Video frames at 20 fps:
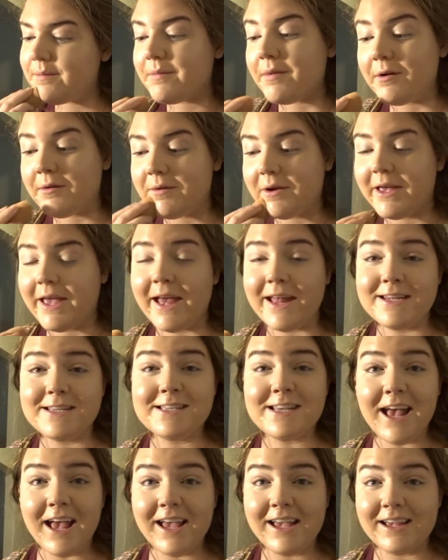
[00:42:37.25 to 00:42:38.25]
but we had
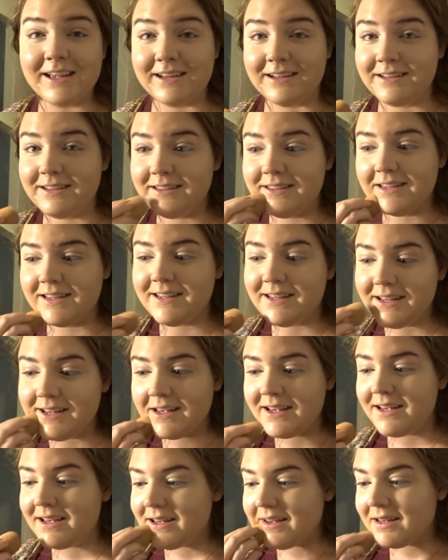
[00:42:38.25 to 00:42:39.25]
science,
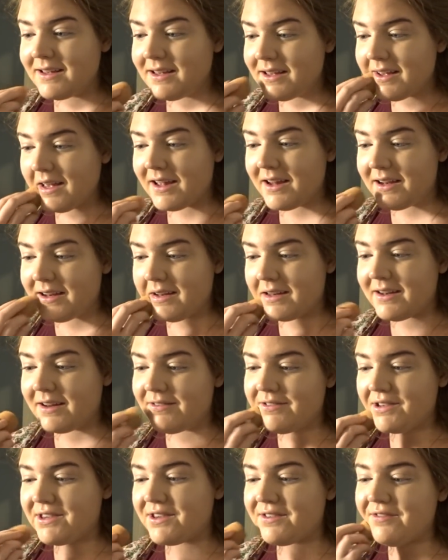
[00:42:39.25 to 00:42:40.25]
and
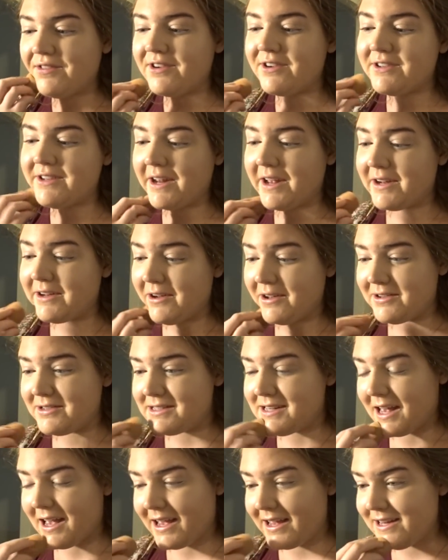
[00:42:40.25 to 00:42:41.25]
it was the first day I
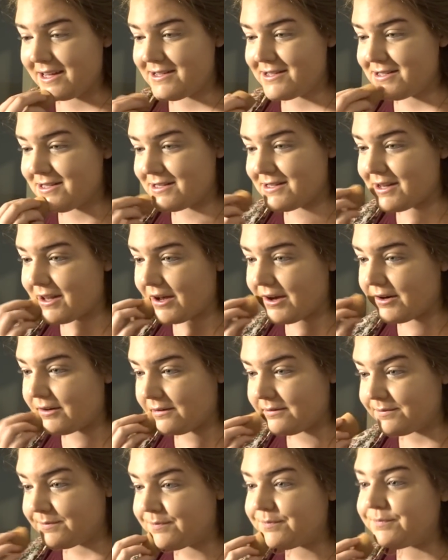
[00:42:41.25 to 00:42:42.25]
taught science, so